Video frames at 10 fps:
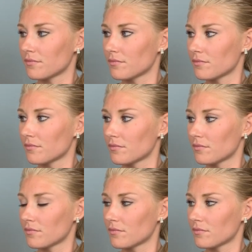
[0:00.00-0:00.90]

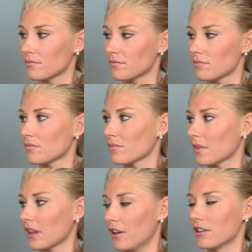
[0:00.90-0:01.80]

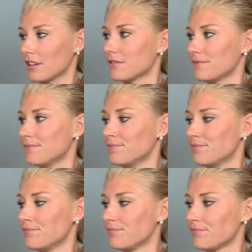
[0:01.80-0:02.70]

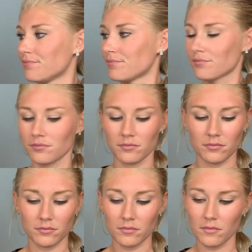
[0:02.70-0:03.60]

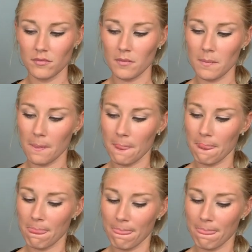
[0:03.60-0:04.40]
(not speaking)